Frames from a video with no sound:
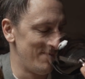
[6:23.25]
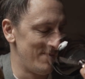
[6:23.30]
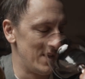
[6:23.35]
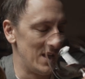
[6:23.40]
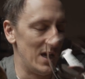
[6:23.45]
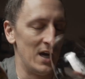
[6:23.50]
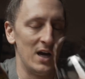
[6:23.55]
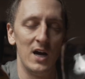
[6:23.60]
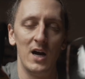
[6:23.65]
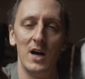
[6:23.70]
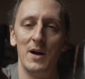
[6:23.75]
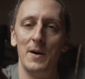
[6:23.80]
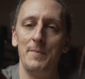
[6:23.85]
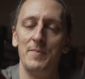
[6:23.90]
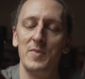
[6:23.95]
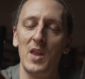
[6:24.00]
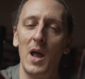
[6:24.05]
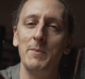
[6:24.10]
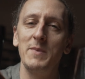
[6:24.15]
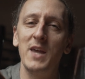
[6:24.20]

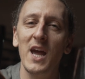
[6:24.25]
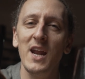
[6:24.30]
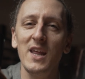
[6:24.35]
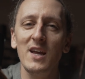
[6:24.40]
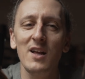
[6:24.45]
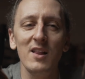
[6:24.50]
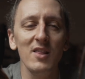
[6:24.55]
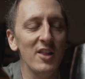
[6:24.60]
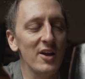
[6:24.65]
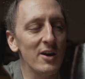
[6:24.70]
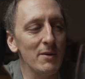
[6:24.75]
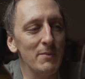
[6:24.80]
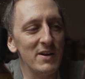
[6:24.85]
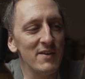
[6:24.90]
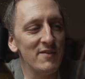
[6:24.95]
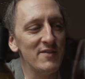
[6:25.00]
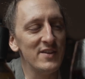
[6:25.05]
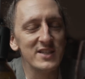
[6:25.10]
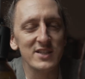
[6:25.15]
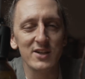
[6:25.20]
I'm getting a little bit
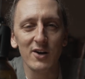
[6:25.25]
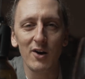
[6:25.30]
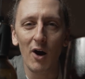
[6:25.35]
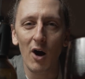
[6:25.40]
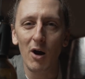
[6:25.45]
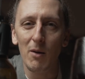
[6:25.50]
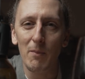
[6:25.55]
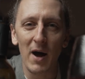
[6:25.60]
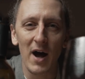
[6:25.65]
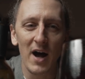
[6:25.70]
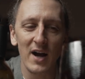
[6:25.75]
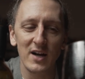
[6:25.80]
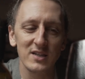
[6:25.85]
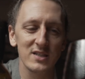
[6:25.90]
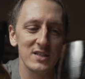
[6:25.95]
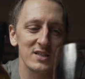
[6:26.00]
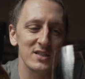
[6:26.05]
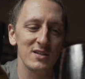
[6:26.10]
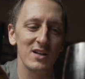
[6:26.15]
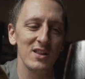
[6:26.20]
of the cigar
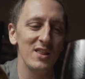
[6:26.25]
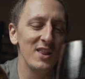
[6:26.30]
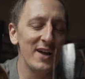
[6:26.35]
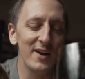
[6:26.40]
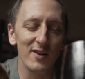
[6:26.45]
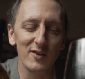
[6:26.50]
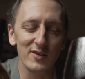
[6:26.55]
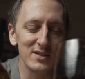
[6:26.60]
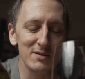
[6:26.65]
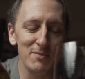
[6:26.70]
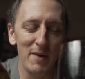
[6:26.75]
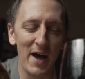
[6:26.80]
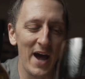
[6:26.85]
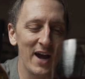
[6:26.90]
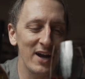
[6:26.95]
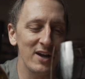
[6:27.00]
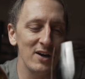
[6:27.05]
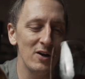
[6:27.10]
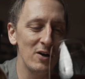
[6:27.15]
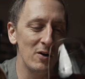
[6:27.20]
box, a little
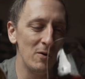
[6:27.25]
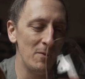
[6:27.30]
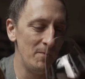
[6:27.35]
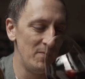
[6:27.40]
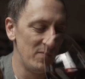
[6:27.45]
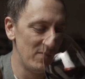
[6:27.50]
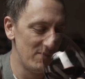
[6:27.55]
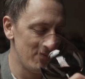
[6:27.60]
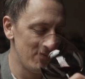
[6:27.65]
tobacco,